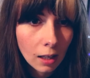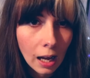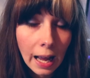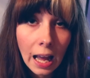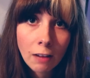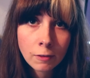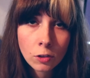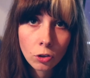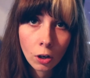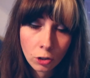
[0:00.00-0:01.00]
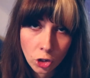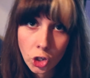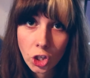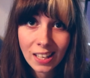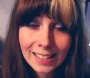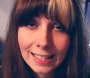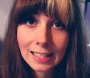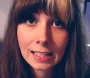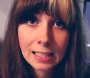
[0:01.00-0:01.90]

I haven't drawn shit